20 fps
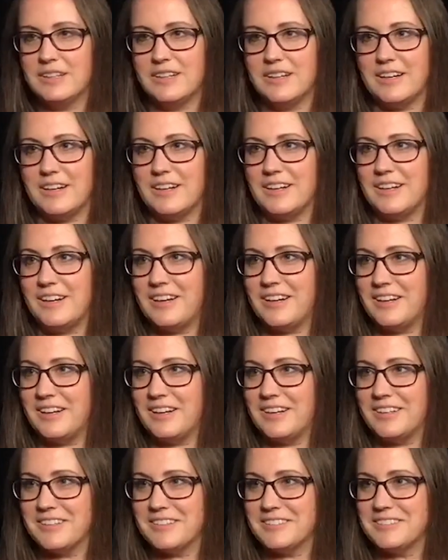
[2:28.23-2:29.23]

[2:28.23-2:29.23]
a